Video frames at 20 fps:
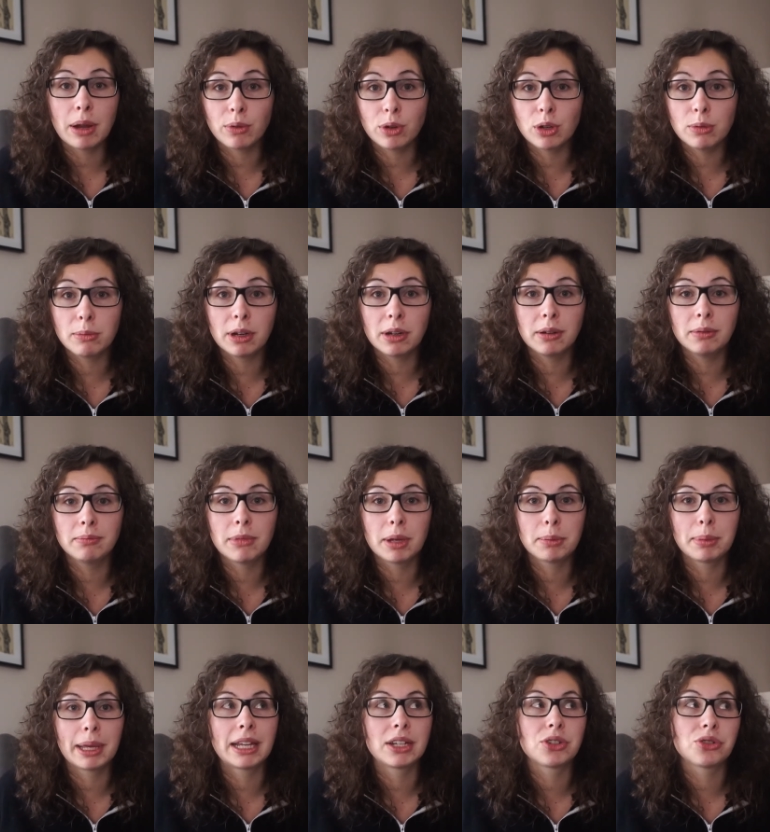room or my
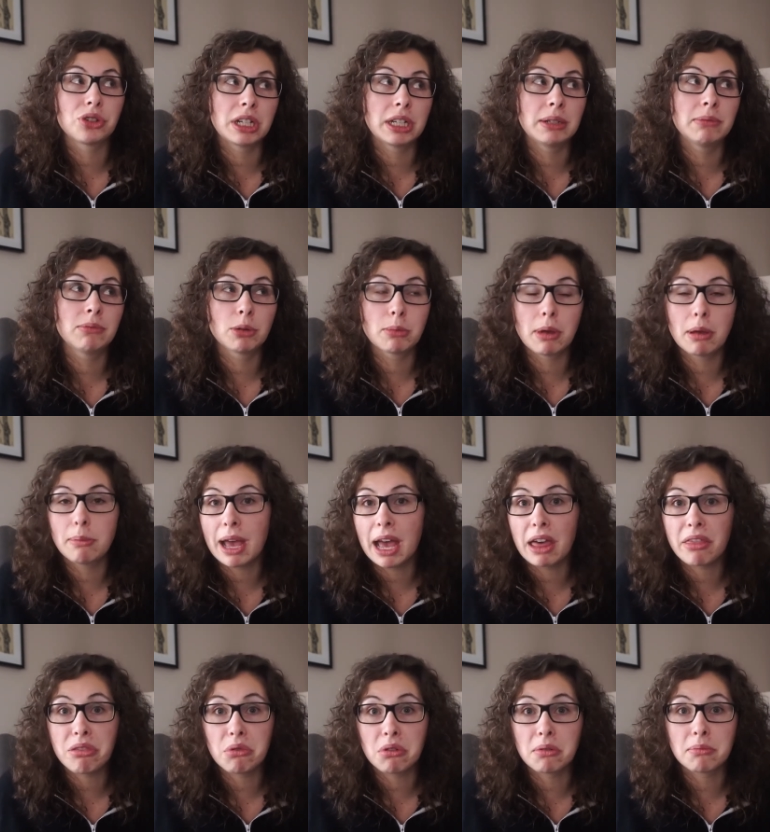pantry or my
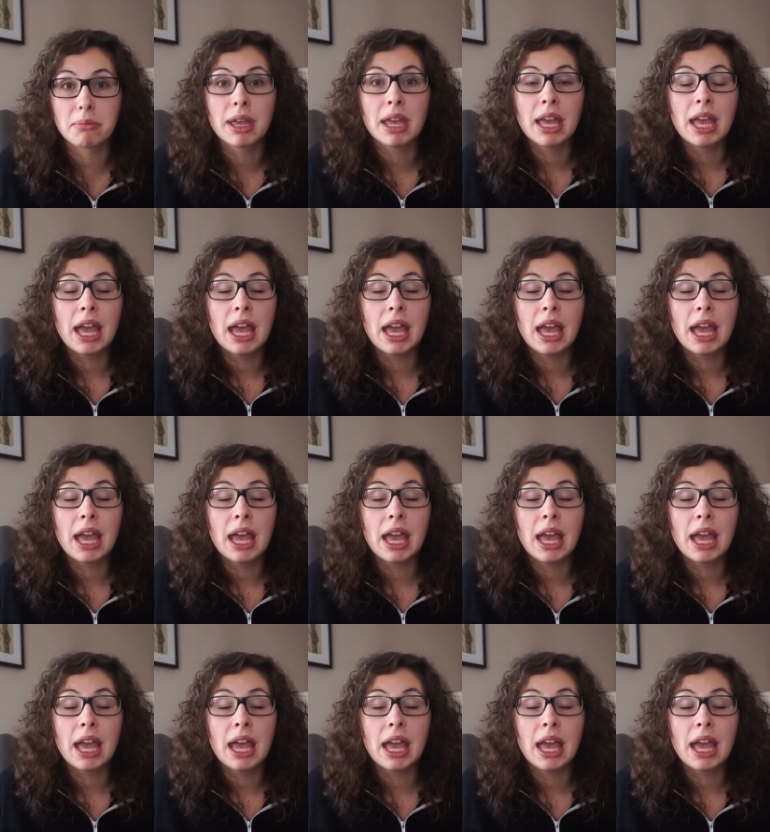bathroom,